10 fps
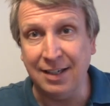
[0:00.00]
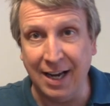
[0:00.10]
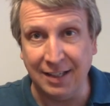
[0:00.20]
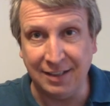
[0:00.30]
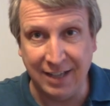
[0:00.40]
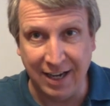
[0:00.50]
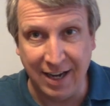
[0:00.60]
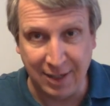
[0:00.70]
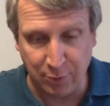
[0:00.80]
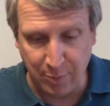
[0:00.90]
Yes, Dana
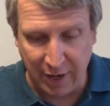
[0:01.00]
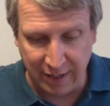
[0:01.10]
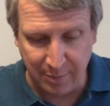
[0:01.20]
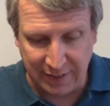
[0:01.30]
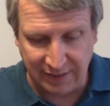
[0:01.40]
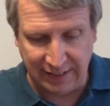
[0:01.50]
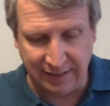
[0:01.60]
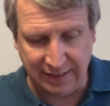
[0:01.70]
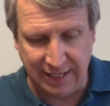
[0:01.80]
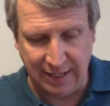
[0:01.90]
has reminded me,
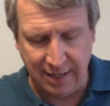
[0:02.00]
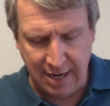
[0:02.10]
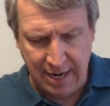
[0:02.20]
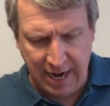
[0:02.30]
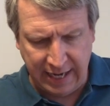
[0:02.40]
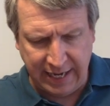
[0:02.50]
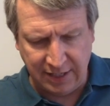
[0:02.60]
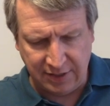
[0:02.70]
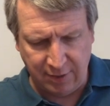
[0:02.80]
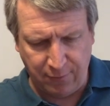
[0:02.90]
16. I
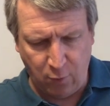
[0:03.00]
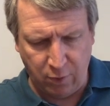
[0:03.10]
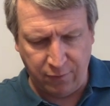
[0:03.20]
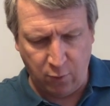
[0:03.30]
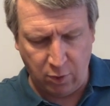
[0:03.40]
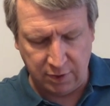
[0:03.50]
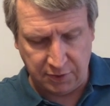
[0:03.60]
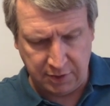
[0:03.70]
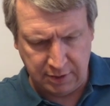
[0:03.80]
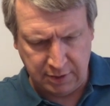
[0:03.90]
guess they're 4/4s.